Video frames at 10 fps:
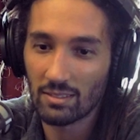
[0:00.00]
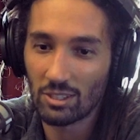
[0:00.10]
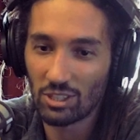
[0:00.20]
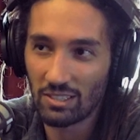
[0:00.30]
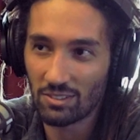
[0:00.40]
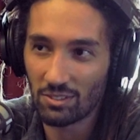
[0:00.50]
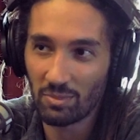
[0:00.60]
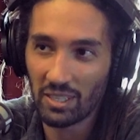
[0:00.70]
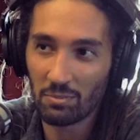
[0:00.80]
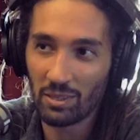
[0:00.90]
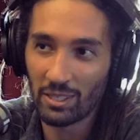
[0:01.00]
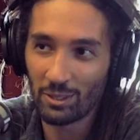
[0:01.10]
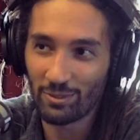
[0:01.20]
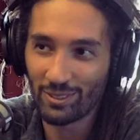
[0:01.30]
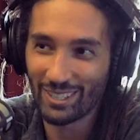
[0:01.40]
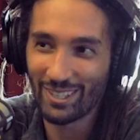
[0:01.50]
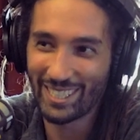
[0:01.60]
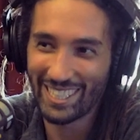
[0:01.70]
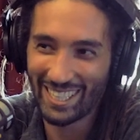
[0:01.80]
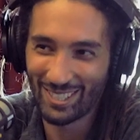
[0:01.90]
the chances of making money out of
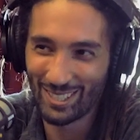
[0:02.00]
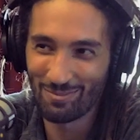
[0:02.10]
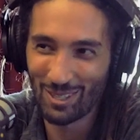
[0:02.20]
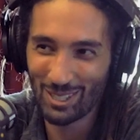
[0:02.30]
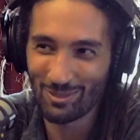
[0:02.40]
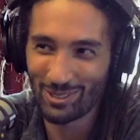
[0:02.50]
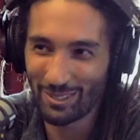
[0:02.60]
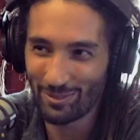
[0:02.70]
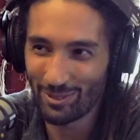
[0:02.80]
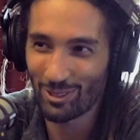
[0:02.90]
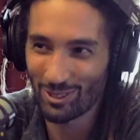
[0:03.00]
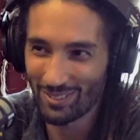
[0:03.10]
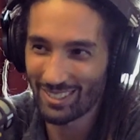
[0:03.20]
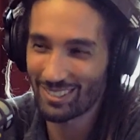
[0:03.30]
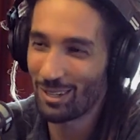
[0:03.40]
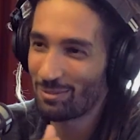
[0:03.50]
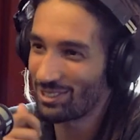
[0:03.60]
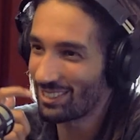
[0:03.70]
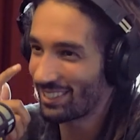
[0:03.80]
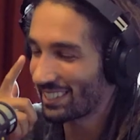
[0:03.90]
architecture is much more than photography,
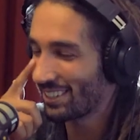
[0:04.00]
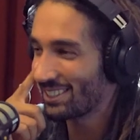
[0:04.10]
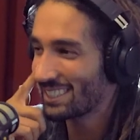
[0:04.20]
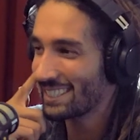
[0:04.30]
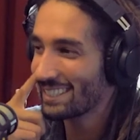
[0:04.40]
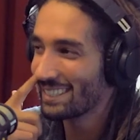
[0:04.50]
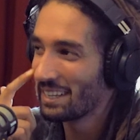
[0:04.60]
sculpture, and archaeology.